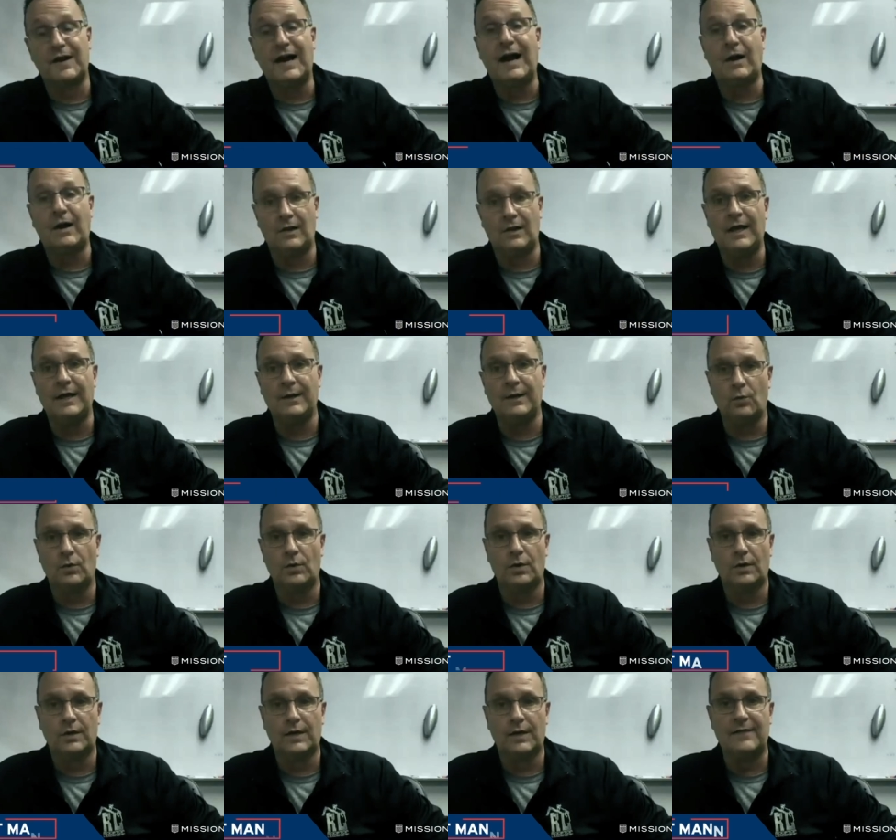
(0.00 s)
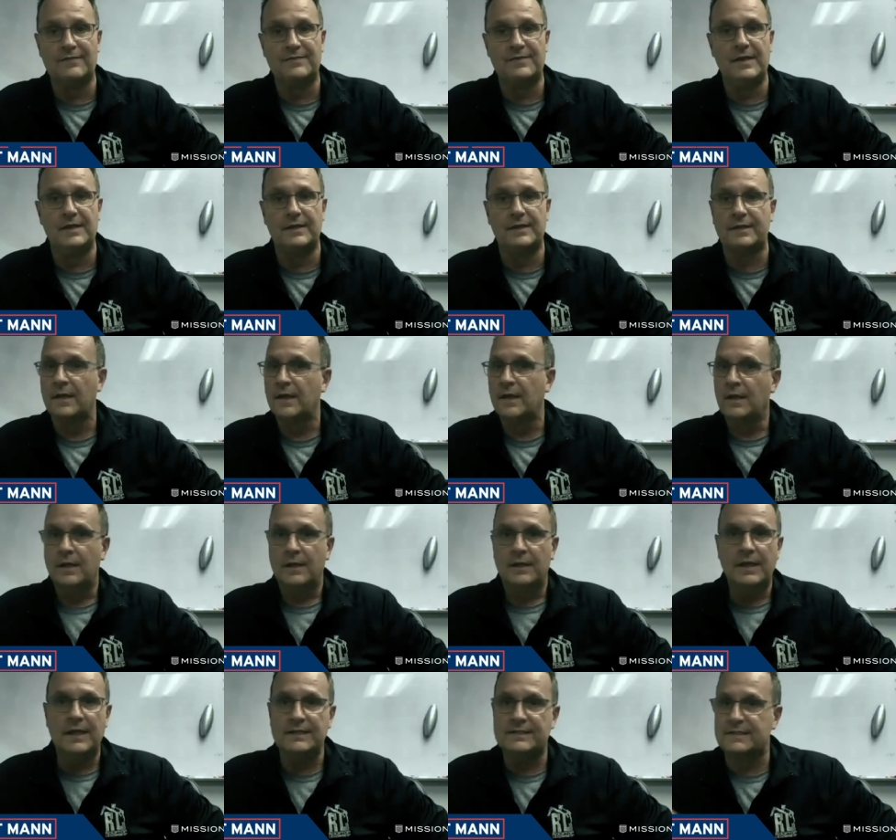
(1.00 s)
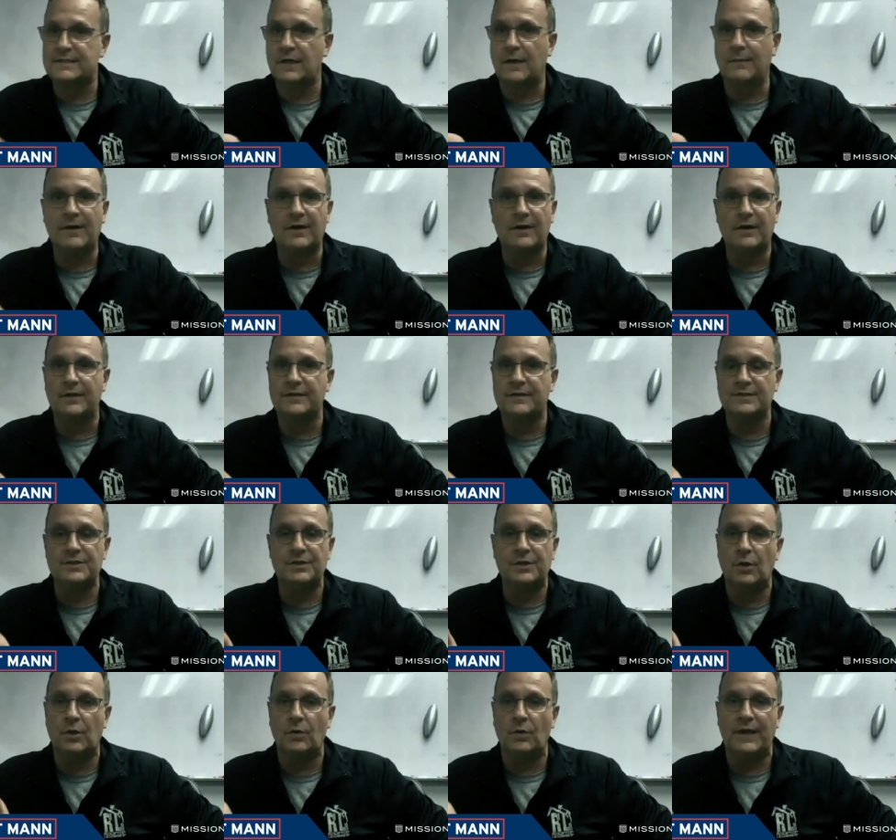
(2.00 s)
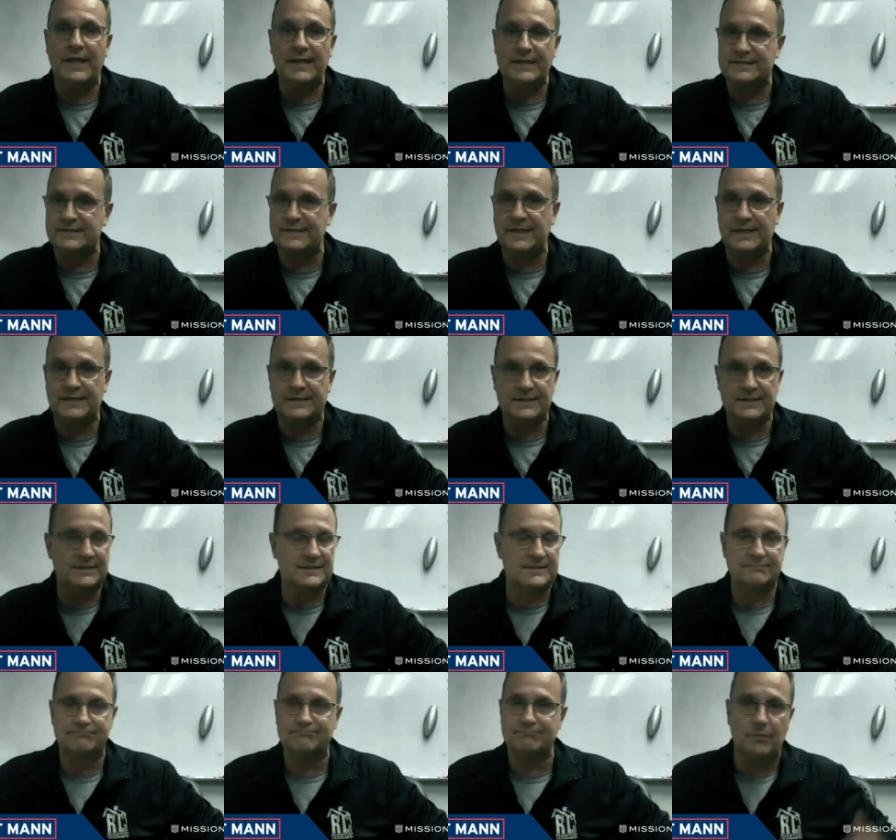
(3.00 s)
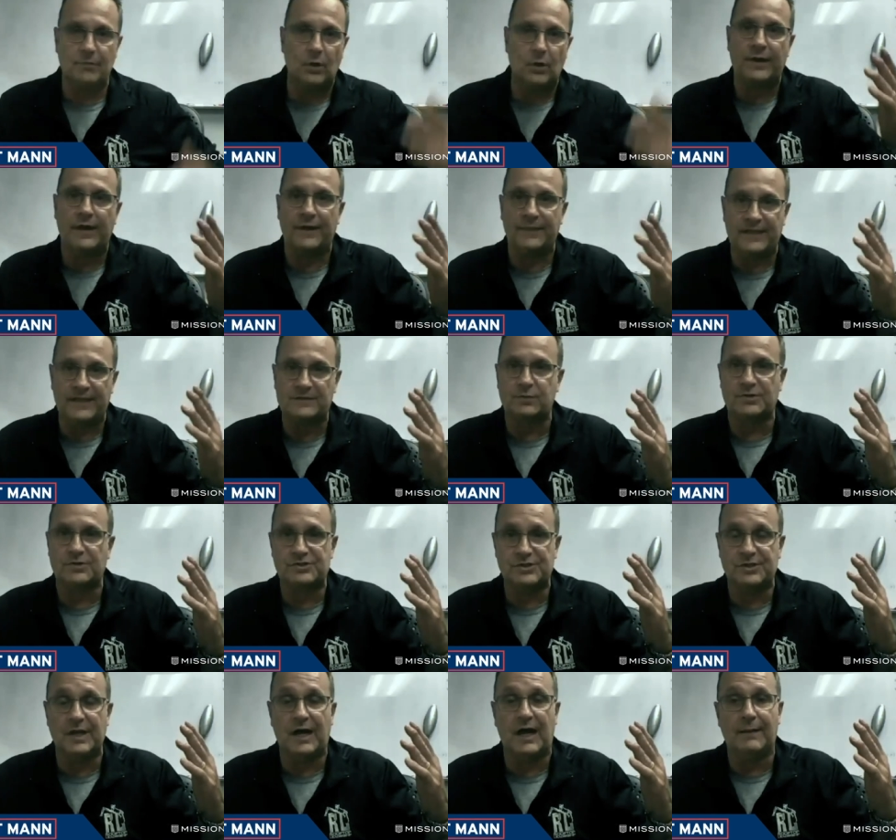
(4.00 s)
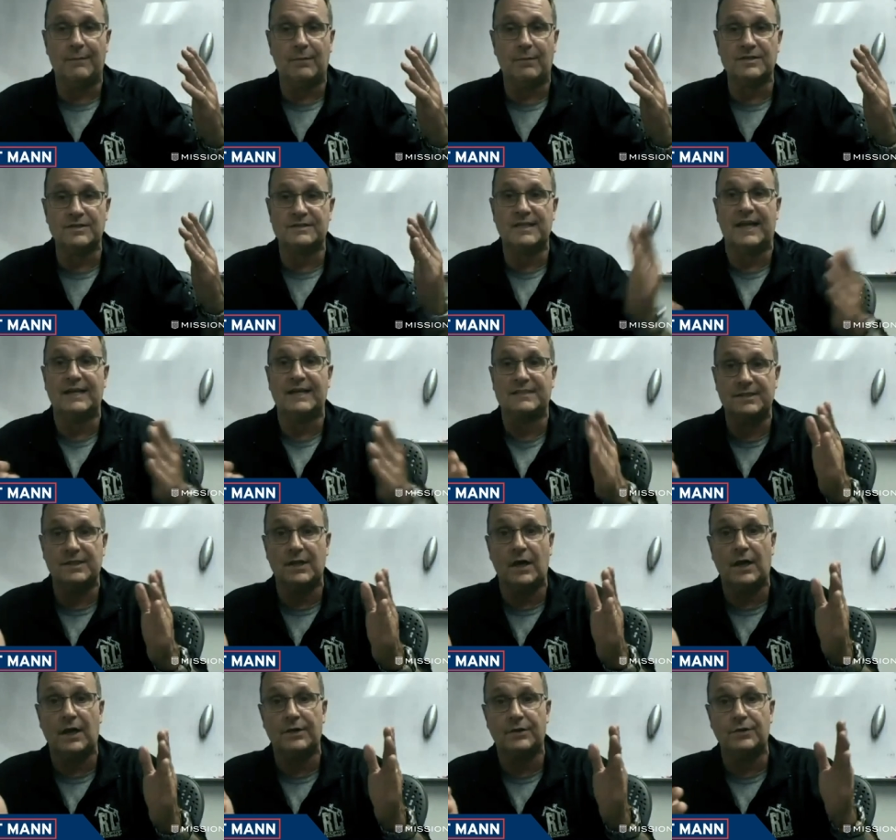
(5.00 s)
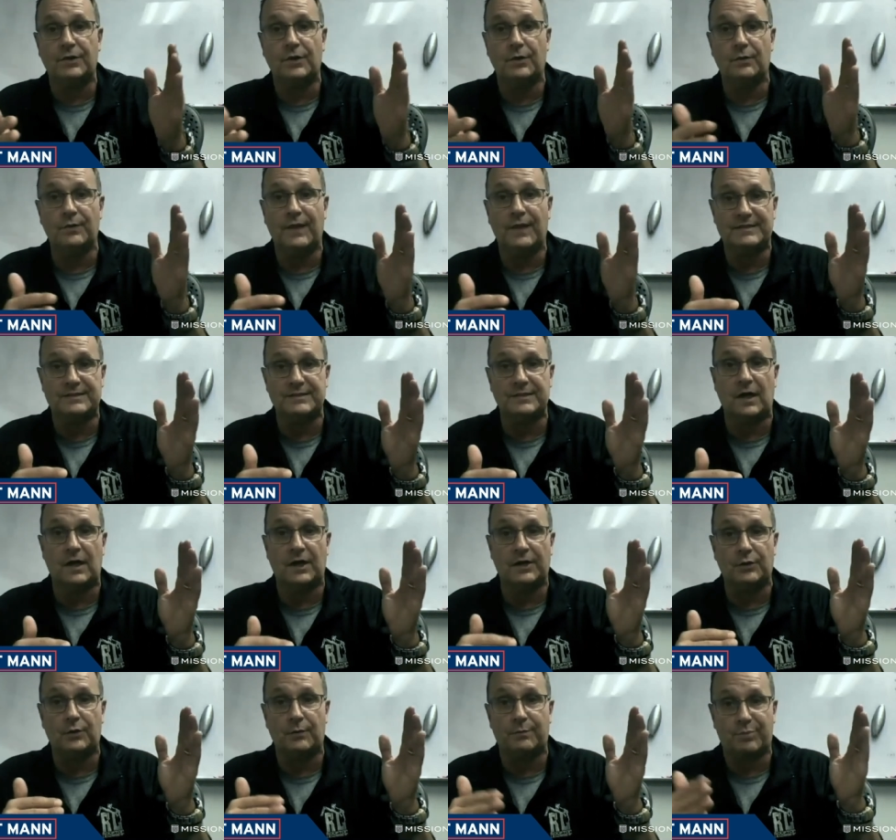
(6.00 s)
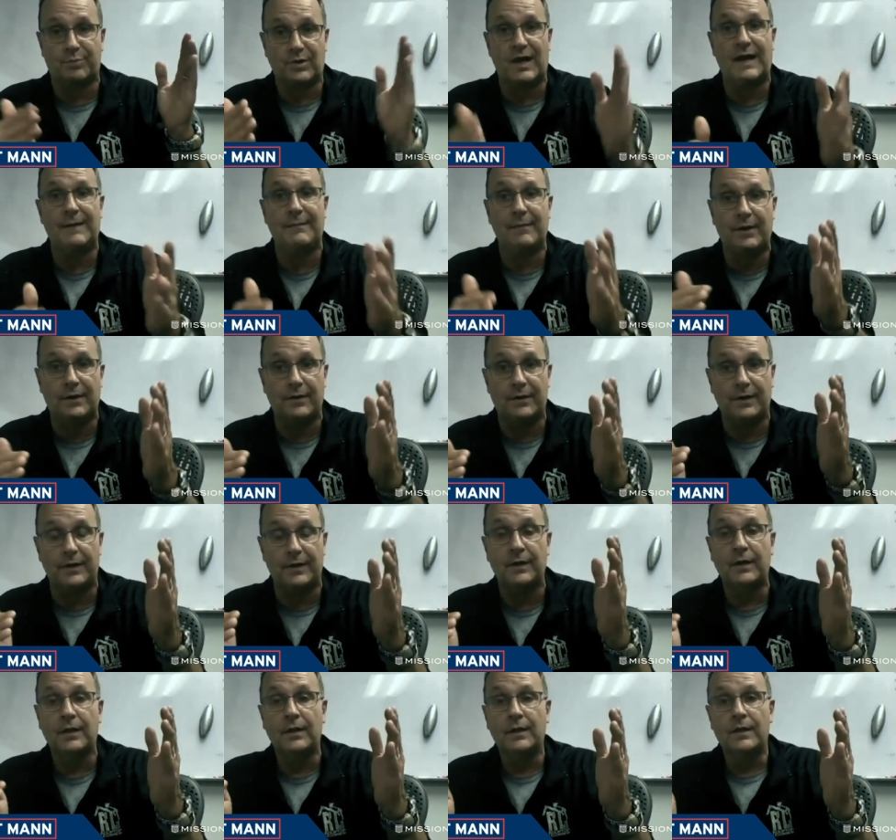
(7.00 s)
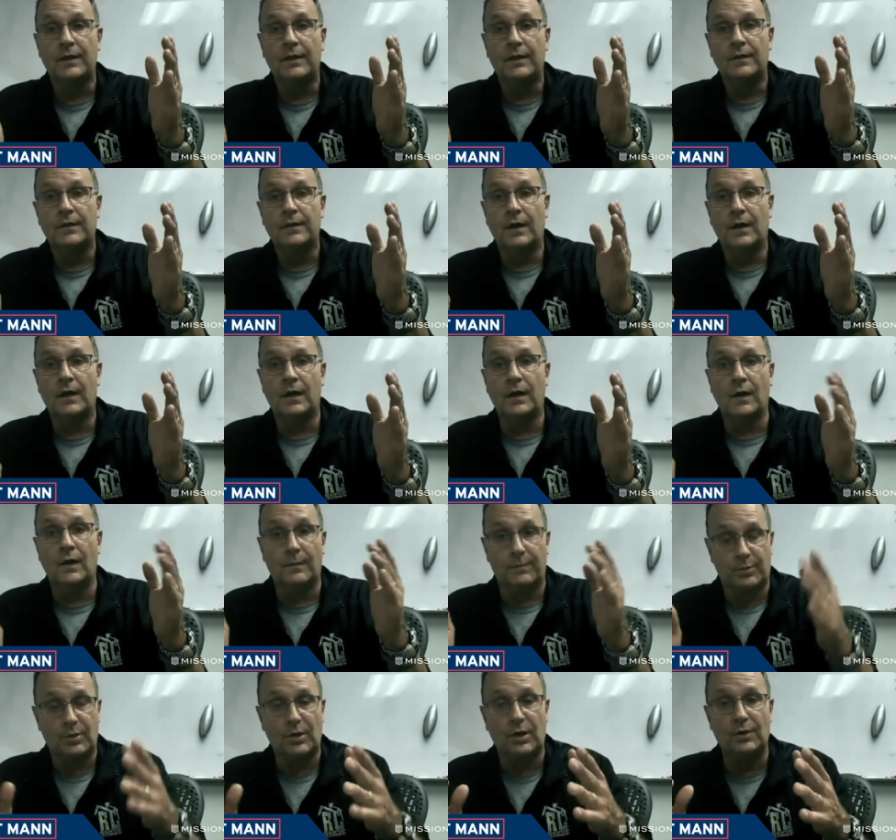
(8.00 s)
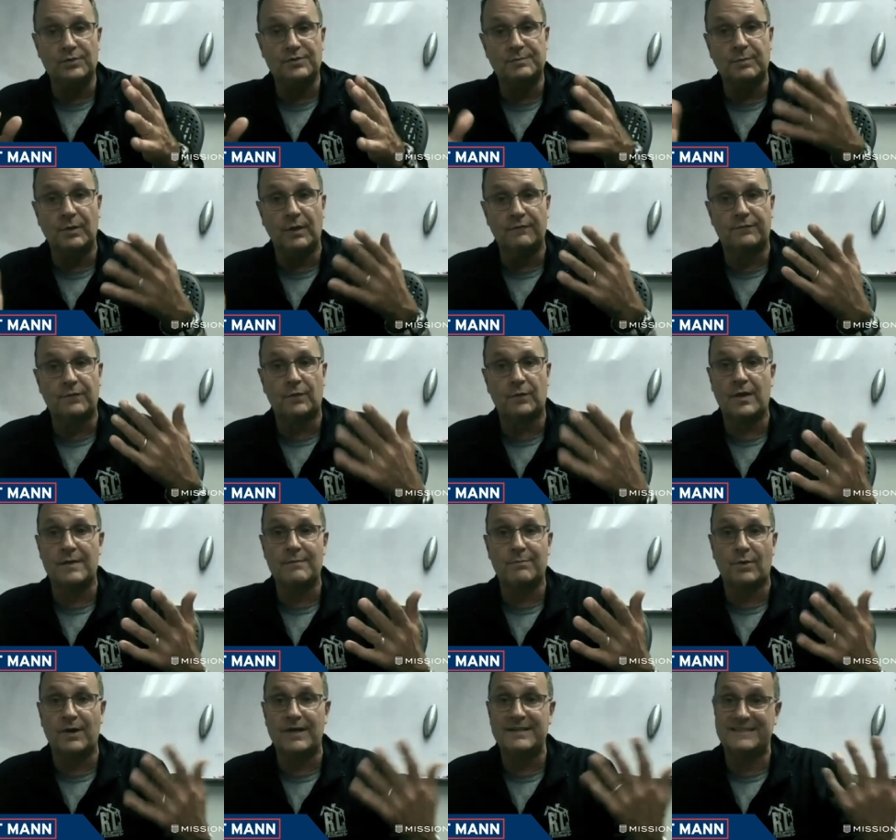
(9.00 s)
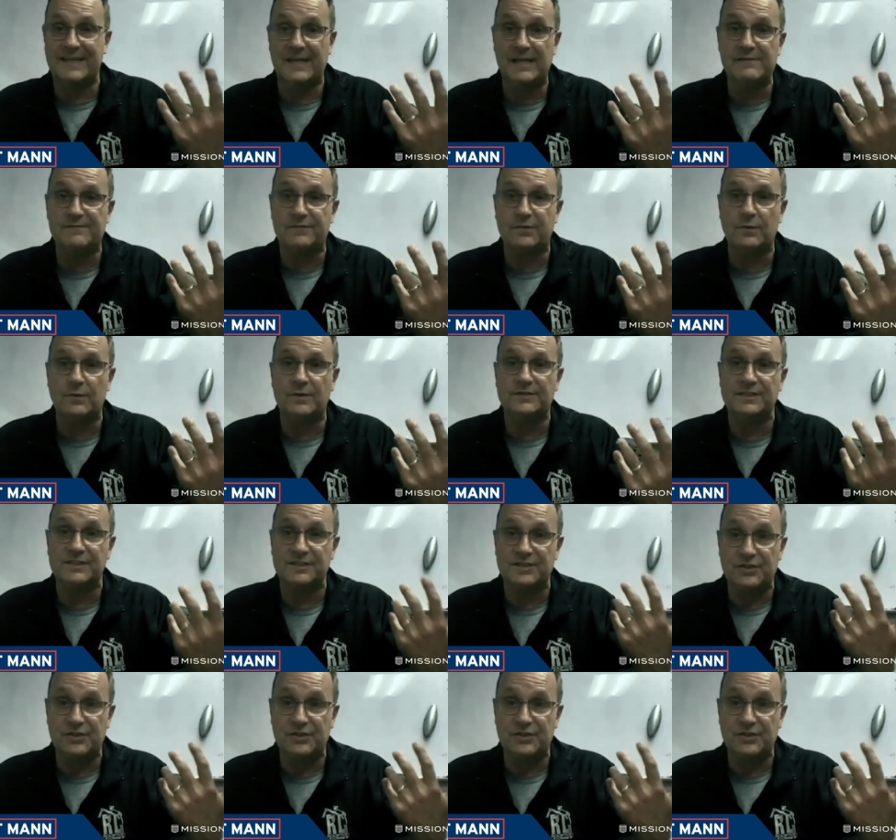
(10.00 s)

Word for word: for our line of work, I think yeah, sure. in some areas, you know, instinct is okay. That's what you got because that's not, you know, that's not your primary. Uh, approach. But for Green Berets, influence is